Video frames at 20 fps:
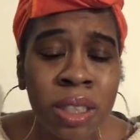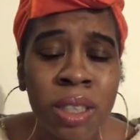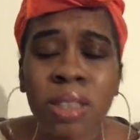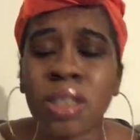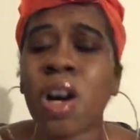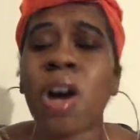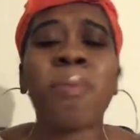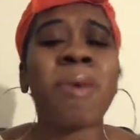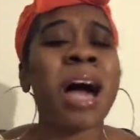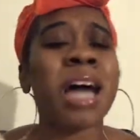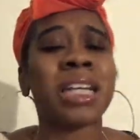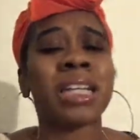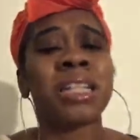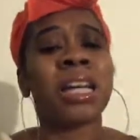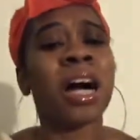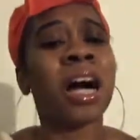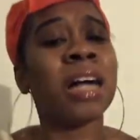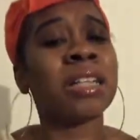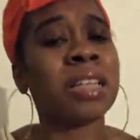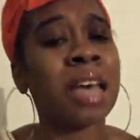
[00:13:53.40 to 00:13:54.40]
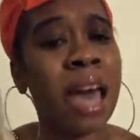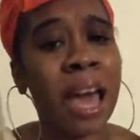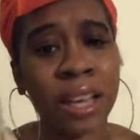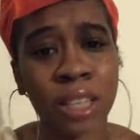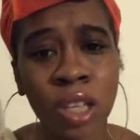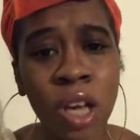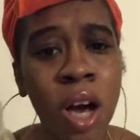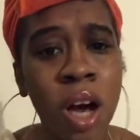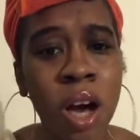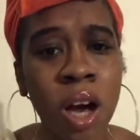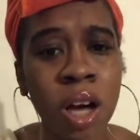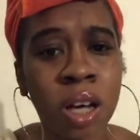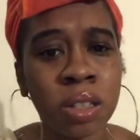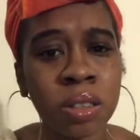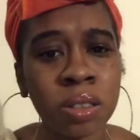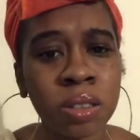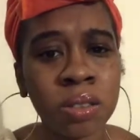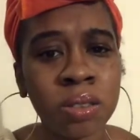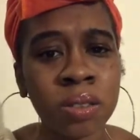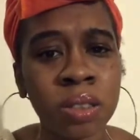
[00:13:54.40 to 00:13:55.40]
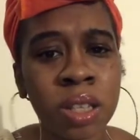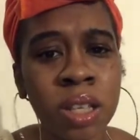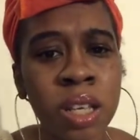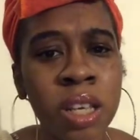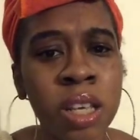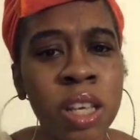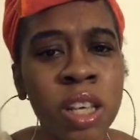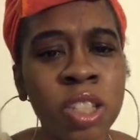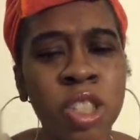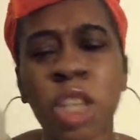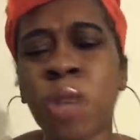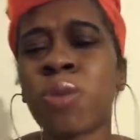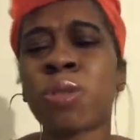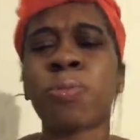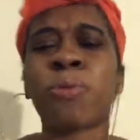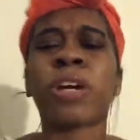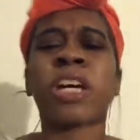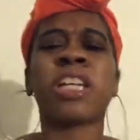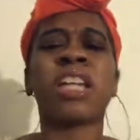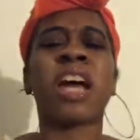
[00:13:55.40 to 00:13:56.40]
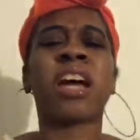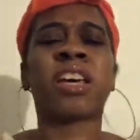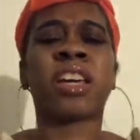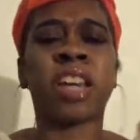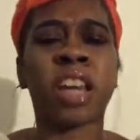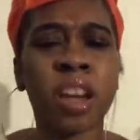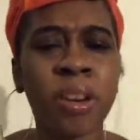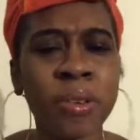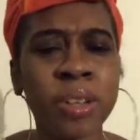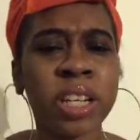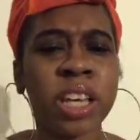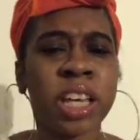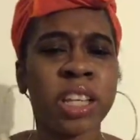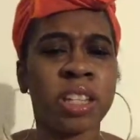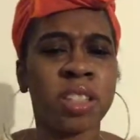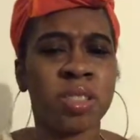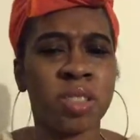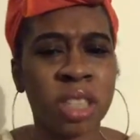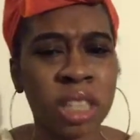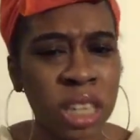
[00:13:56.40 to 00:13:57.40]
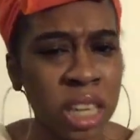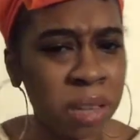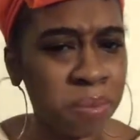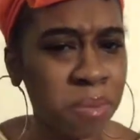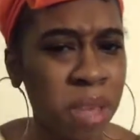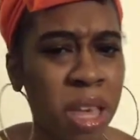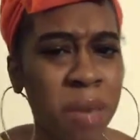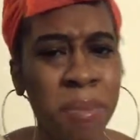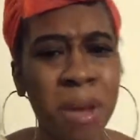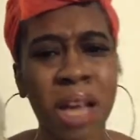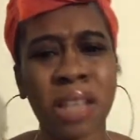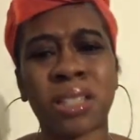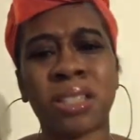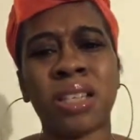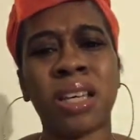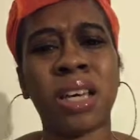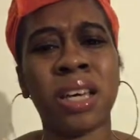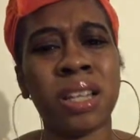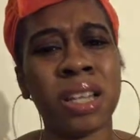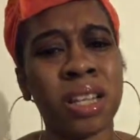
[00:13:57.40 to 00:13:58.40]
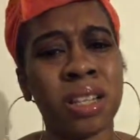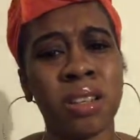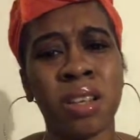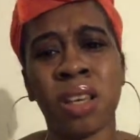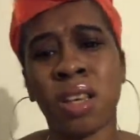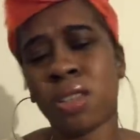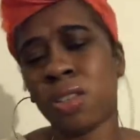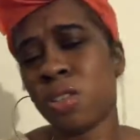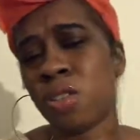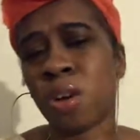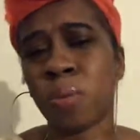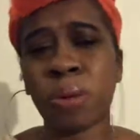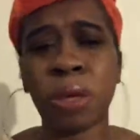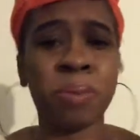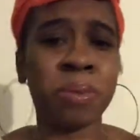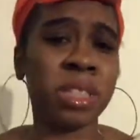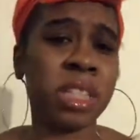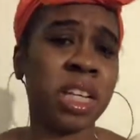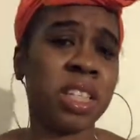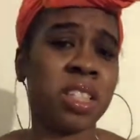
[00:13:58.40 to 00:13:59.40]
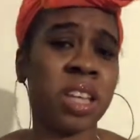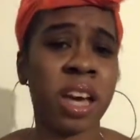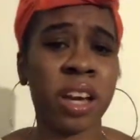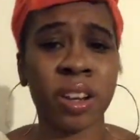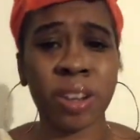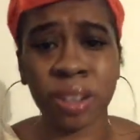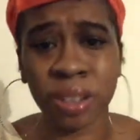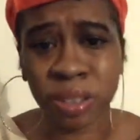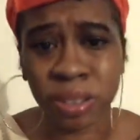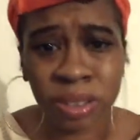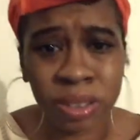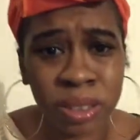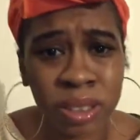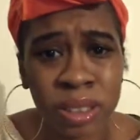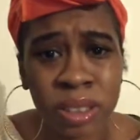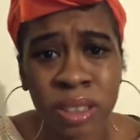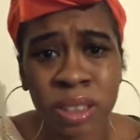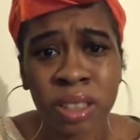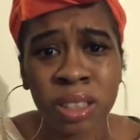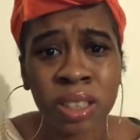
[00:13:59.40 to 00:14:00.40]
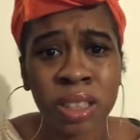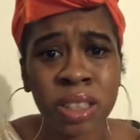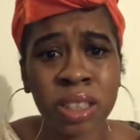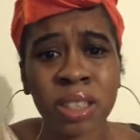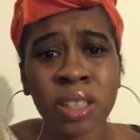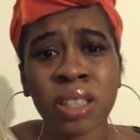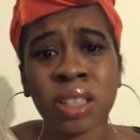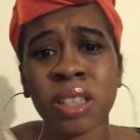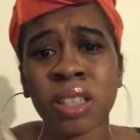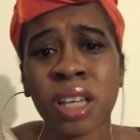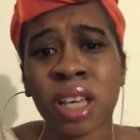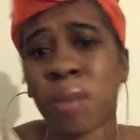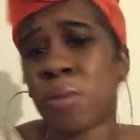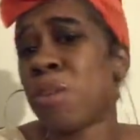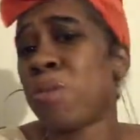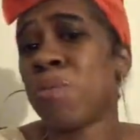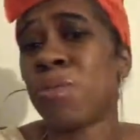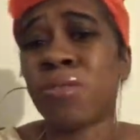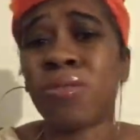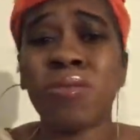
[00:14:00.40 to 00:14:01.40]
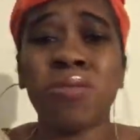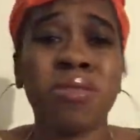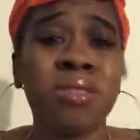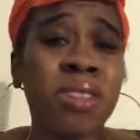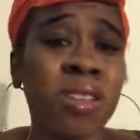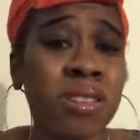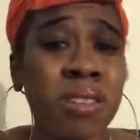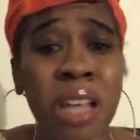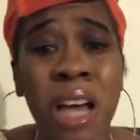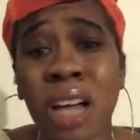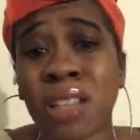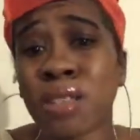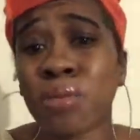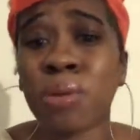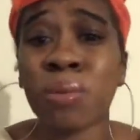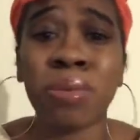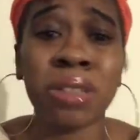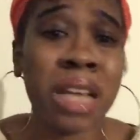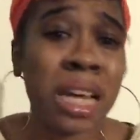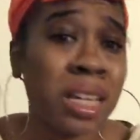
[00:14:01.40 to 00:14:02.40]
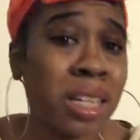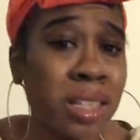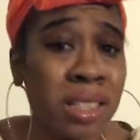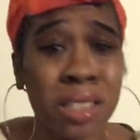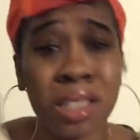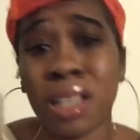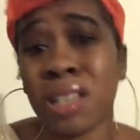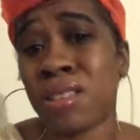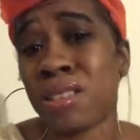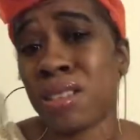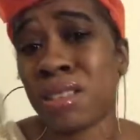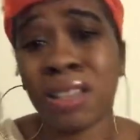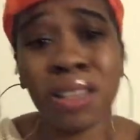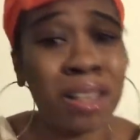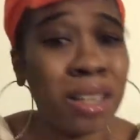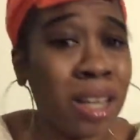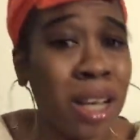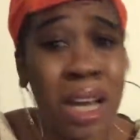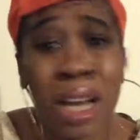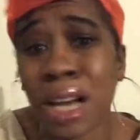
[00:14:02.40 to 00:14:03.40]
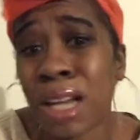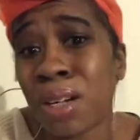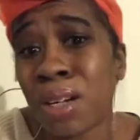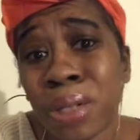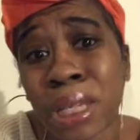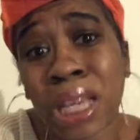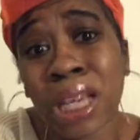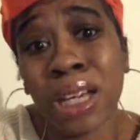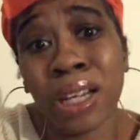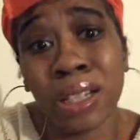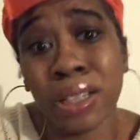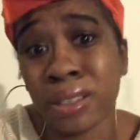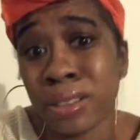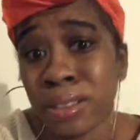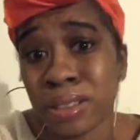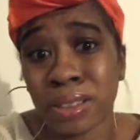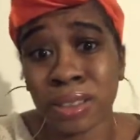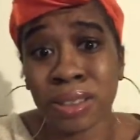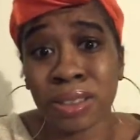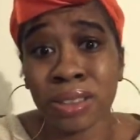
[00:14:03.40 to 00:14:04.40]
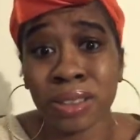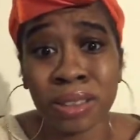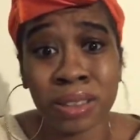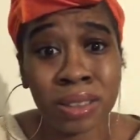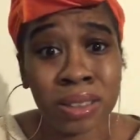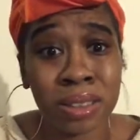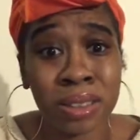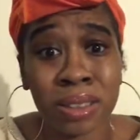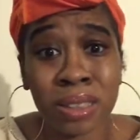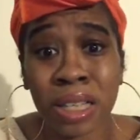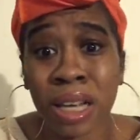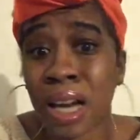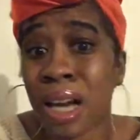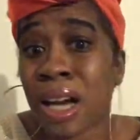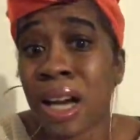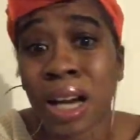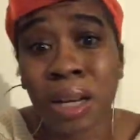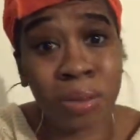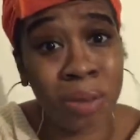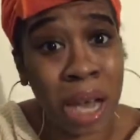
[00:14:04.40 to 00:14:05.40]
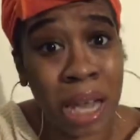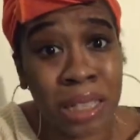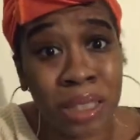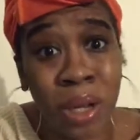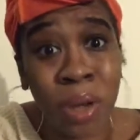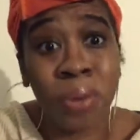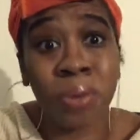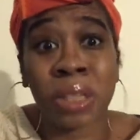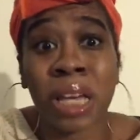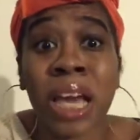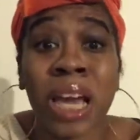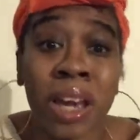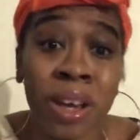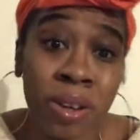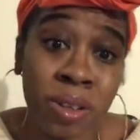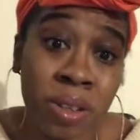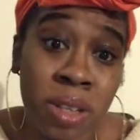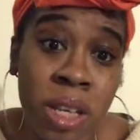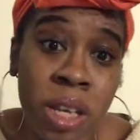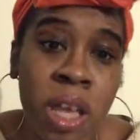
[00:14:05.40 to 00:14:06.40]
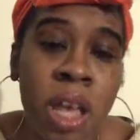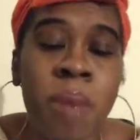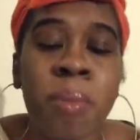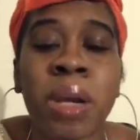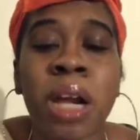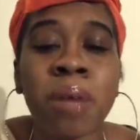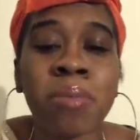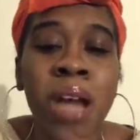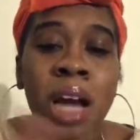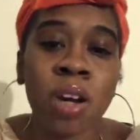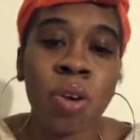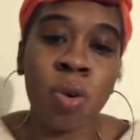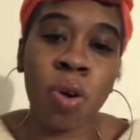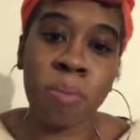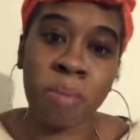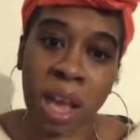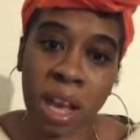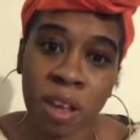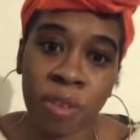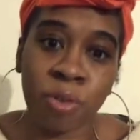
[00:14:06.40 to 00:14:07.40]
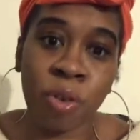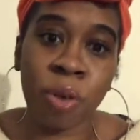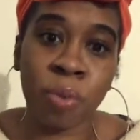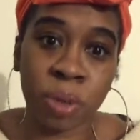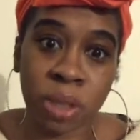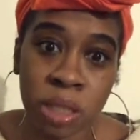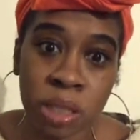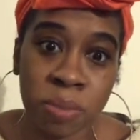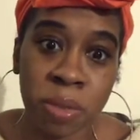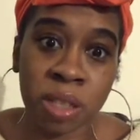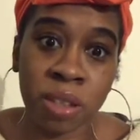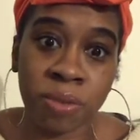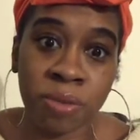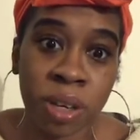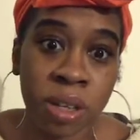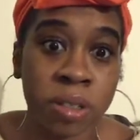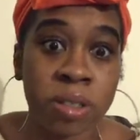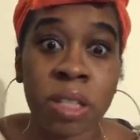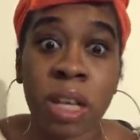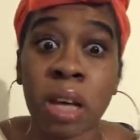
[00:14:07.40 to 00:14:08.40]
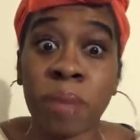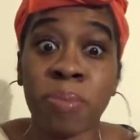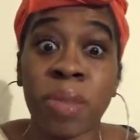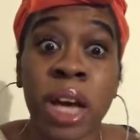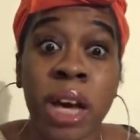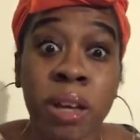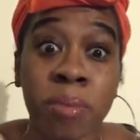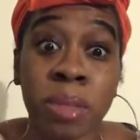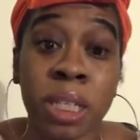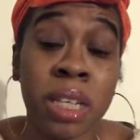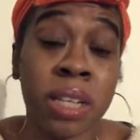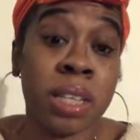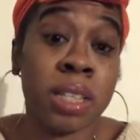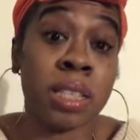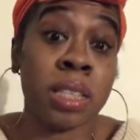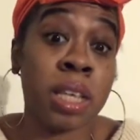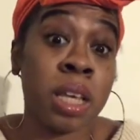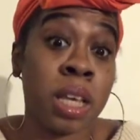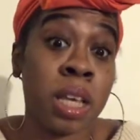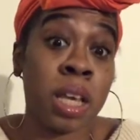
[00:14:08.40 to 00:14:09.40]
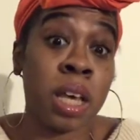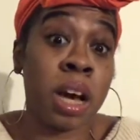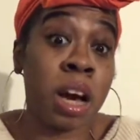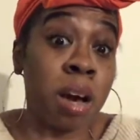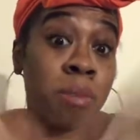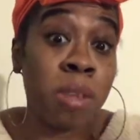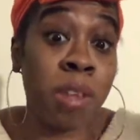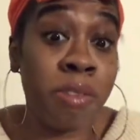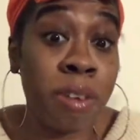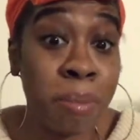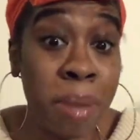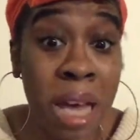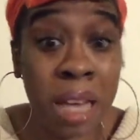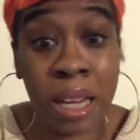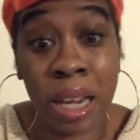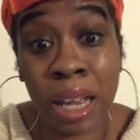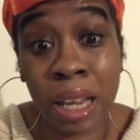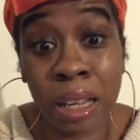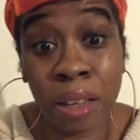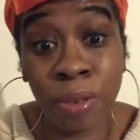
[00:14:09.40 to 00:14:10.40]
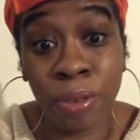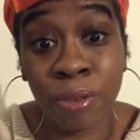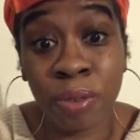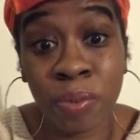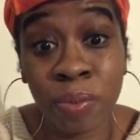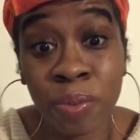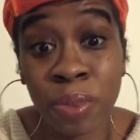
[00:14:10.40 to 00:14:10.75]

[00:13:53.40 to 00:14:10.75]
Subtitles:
Nobody attack y'all. She was bringing that Karen energy in my shit. And, you know, people did check her. And people, you know, thousands of people like her shit. You know, I care. I don't care. But I'm not going back and forth with these motherfuckers. I'm not, because I'm living my life.